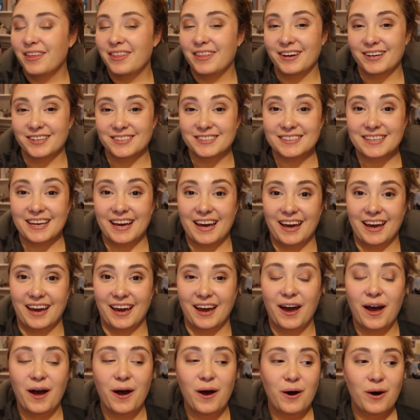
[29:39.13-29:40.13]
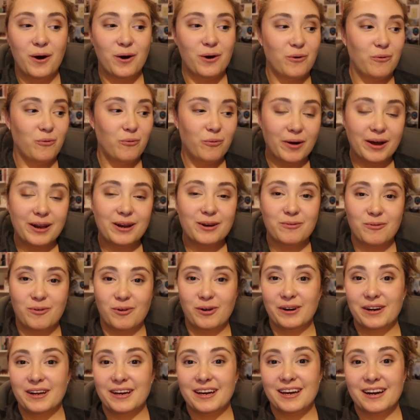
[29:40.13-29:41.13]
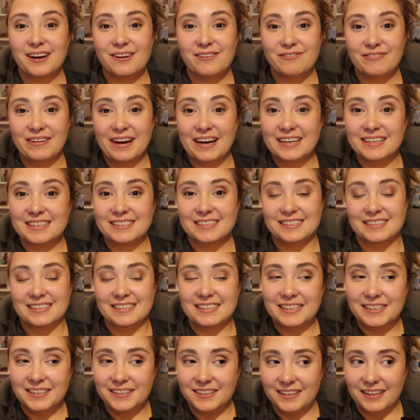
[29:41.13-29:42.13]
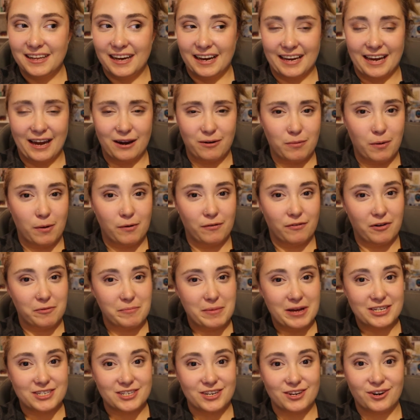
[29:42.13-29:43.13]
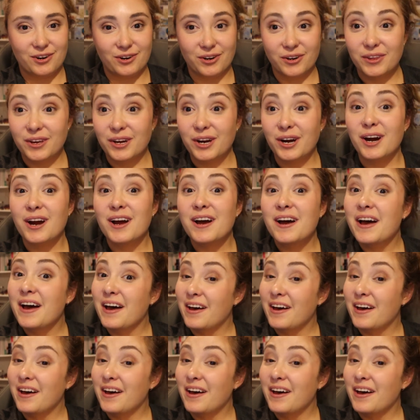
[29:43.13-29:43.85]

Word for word: There's a wind warning in effect still. I can't remember if I mentioned it earlier.